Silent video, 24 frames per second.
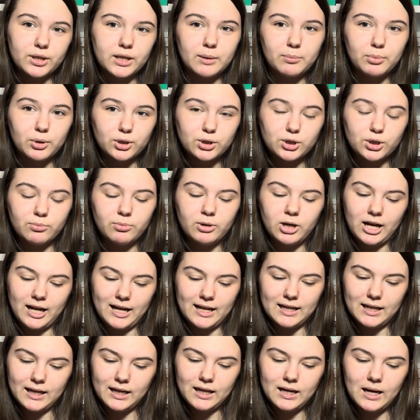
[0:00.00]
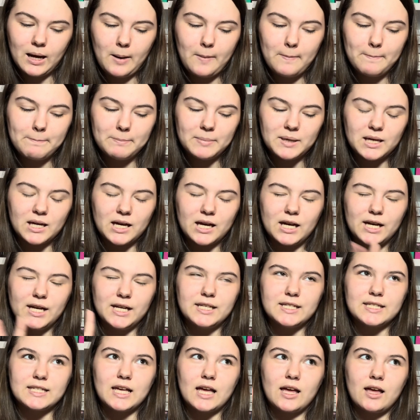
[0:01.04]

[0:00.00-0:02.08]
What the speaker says: a booktuber hated because